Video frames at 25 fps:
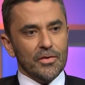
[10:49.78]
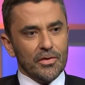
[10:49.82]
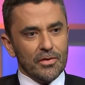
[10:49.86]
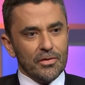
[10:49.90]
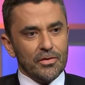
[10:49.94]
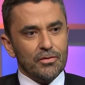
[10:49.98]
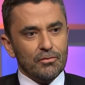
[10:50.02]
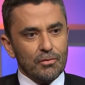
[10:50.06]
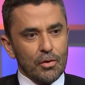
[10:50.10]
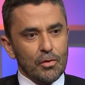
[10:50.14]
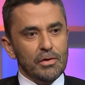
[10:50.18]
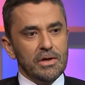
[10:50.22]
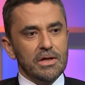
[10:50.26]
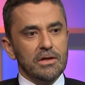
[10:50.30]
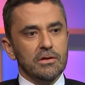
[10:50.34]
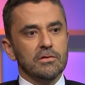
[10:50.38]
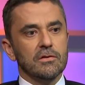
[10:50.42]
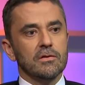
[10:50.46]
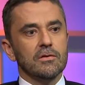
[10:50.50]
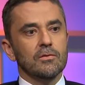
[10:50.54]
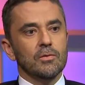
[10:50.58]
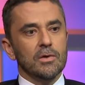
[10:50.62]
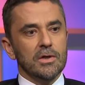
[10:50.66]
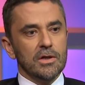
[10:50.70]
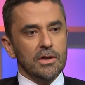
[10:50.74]
thrown into
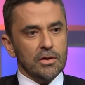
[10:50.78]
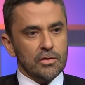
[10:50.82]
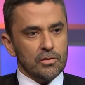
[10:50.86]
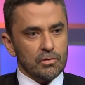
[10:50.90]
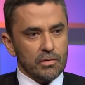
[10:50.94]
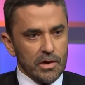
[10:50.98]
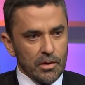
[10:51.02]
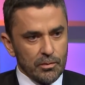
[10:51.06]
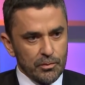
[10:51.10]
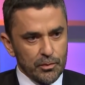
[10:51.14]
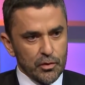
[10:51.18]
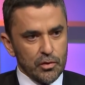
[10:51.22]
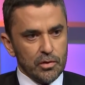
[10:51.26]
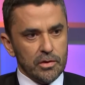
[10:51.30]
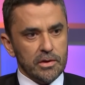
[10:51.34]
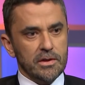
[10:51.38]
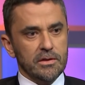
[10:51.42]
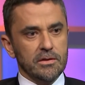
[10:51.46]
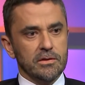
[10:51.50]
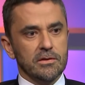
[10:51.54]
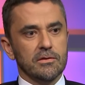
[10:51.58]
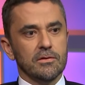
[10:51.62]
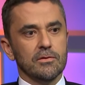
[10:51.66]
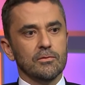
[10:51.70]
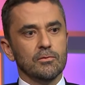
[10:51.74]
the world, we are born
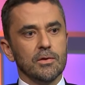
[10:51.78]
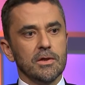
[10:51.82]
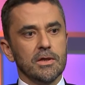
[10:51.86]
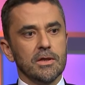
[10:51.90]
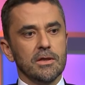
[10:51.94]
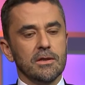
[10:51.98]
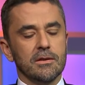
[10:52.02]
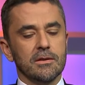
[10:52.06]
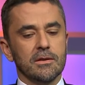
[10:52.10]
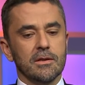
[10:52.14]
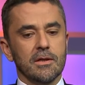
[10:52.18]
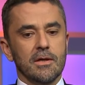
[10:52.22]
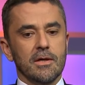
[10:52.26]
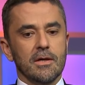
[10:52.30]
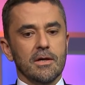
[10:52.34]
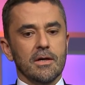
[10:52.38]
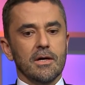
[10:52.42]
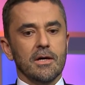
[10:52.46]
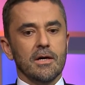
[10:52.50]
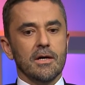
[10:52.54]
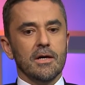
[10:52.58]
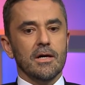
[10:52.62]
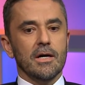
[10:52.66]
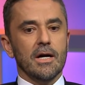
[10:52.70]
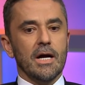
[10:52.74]
into the world,
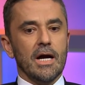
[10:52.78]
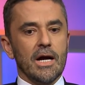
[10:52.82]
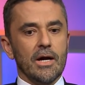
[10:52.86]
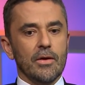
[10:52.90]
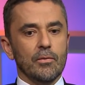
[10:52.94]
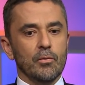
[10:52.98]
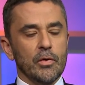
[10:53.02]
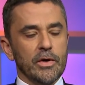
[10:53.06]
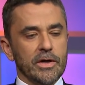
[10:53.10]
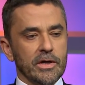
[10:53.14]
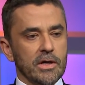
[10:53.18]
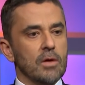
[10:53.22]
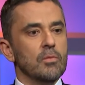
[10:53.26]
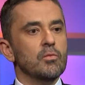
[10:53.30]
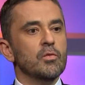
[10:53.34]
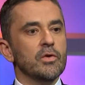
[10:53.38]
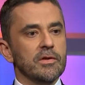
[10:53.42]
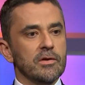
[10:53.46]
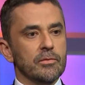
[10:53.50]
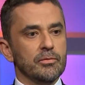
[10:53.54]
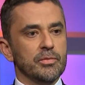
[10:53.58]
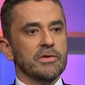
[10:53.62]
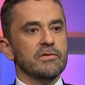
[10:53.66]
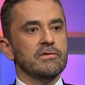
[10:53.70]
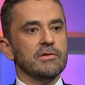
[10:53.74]
and we come
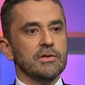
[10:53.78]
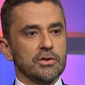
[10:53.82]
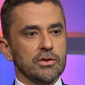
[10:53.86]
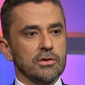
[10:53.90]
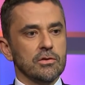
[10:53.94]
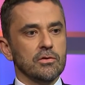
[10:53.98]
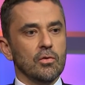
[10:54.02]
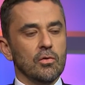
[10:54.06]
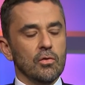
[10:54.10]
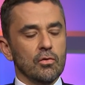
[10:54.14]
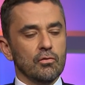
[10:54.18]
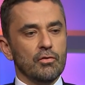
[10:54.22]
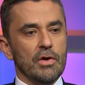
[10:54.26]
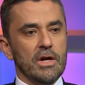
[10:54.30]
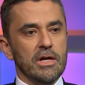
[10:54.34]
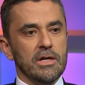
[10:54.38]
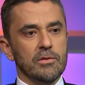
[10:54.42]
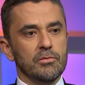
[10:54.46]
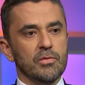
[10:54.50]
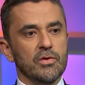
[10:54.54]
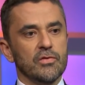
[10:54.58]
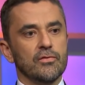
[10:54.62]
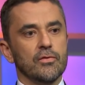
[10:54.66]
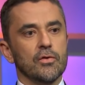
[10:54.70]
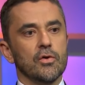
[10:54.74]
with a position already
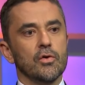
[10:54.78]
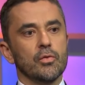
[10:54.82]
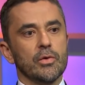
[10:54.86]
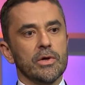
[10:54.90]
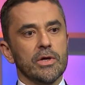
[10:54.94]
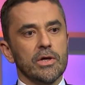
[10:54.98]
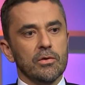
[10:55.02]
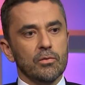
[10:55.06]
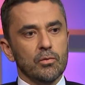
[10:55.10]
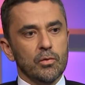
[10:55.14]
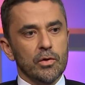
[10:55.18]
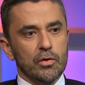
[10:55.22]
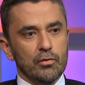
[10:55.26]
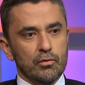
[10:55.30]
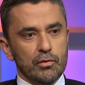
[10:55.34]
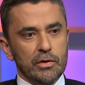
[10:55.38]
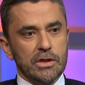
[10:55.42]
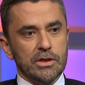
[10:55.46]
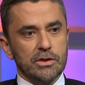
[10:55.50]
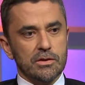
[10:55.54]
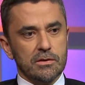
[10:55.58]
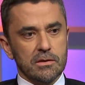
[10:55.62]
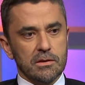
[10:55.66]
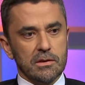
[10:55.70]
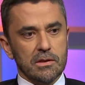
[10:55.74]
before we
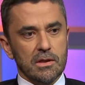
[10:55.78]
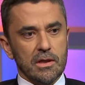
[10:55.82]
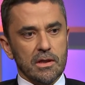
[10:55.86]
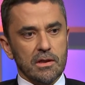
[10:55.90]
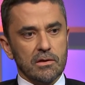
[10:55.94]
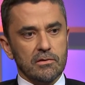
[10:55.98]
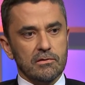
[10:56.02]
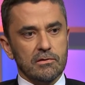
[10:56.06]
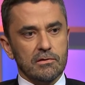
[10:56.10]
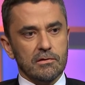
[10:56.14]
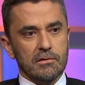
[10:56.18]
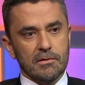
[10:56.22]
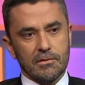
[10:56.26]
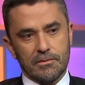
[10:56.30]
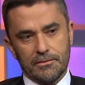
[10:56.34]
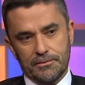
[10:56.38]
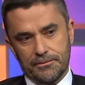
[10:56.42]
reach the text.